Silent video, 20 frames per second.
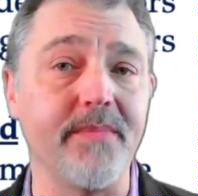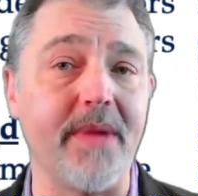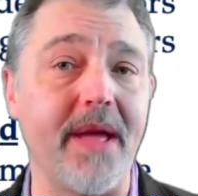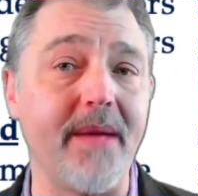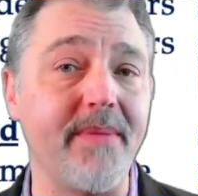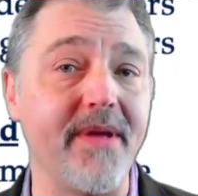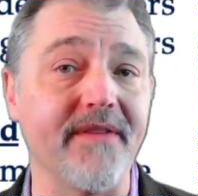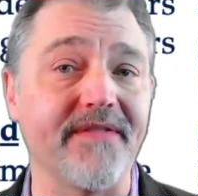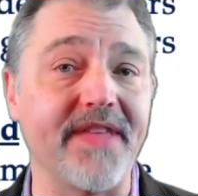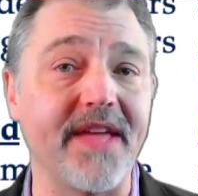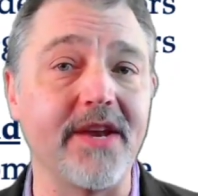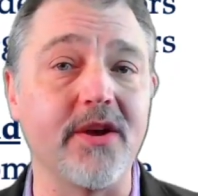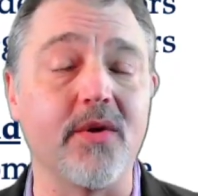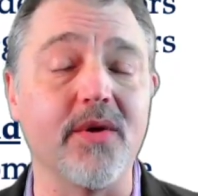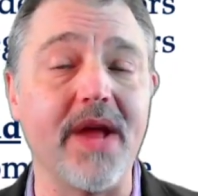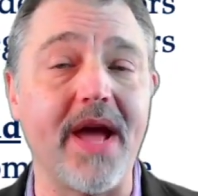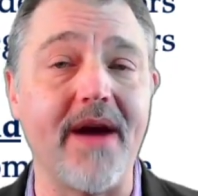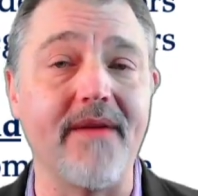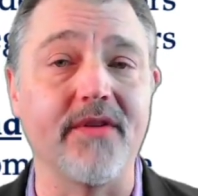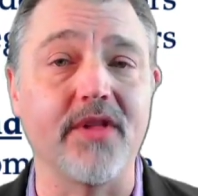maybe if they
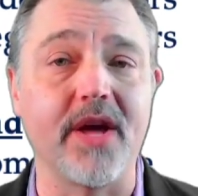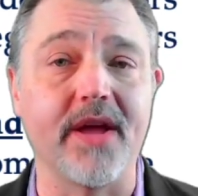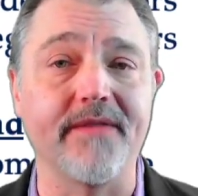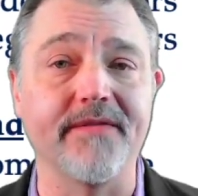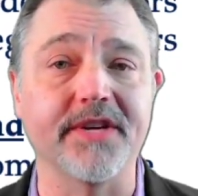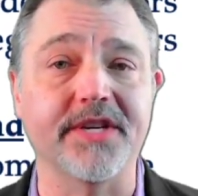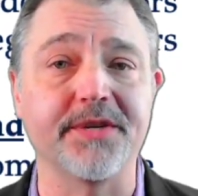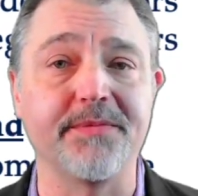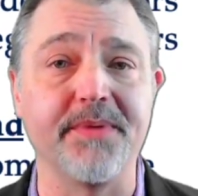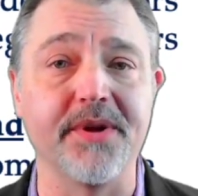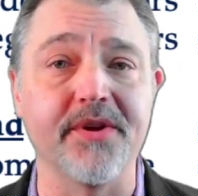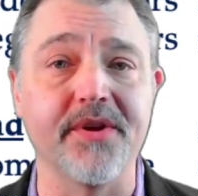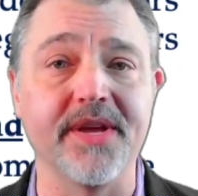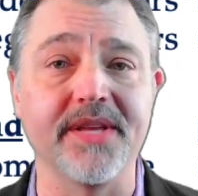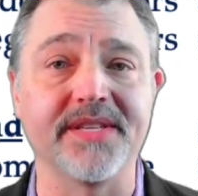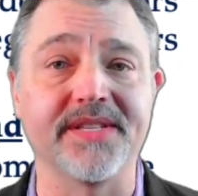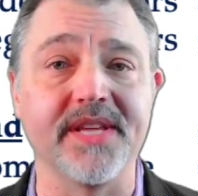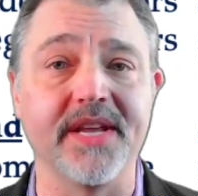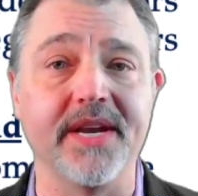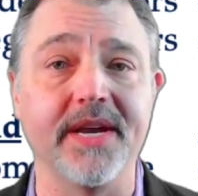don't have a lot of
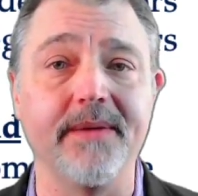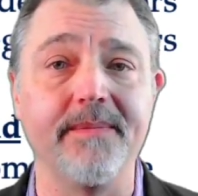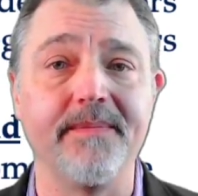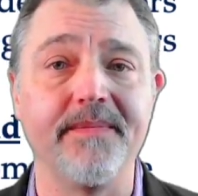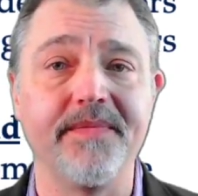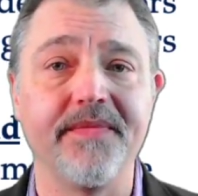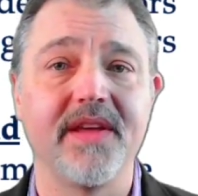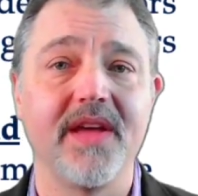experience in it.